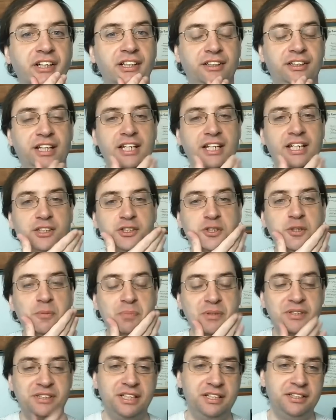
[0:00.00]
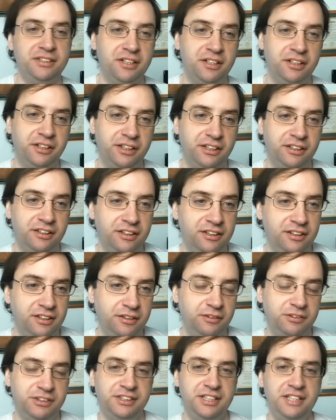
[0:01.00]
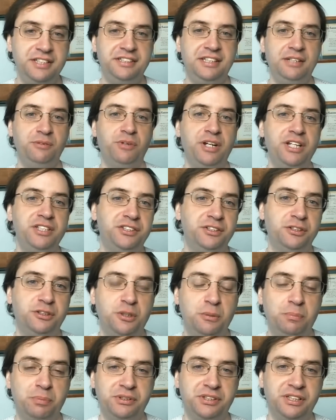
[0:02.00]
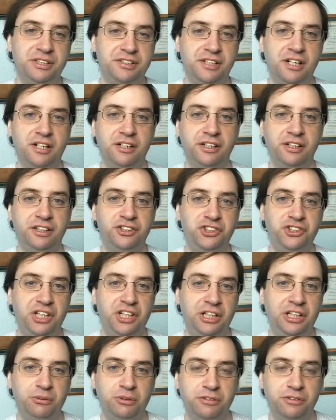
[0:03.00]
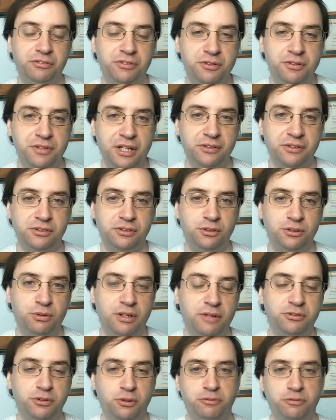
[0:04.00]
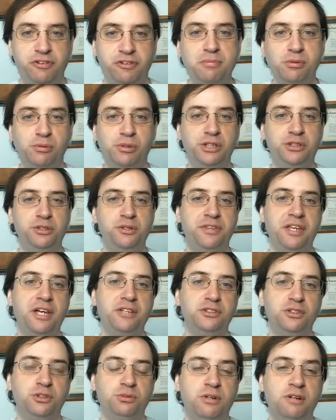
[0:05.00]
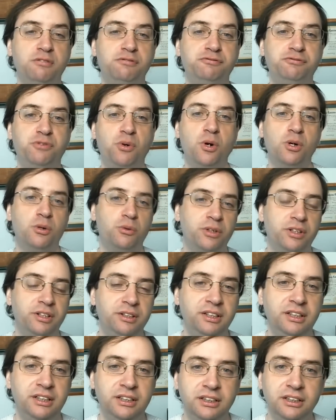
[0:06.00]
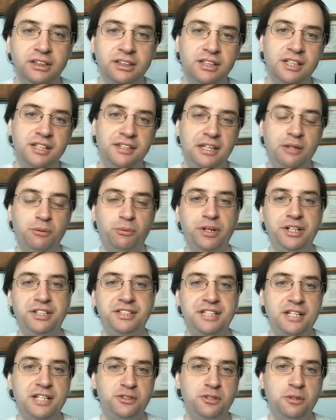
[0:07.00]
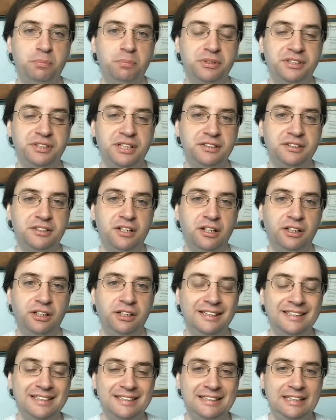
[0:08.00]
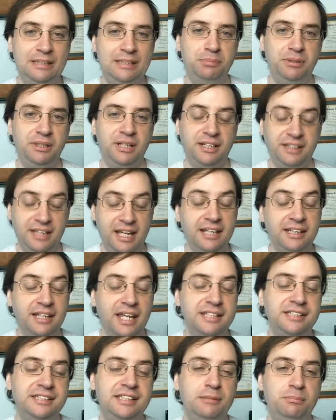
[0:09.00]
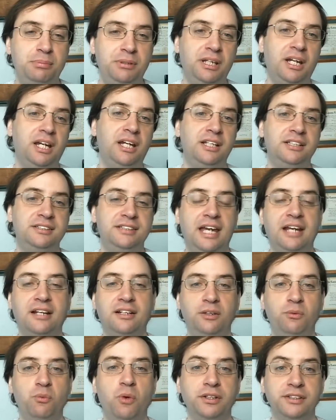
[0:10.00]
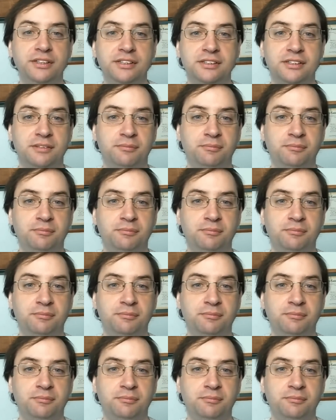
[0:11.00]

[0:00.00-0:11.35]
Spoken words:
Yeah, the 2% target. Since they raised their 2% target in January of 2012, so February 2012 forward, they reached that 2% target on the CPI, the headline CPI, exactly once.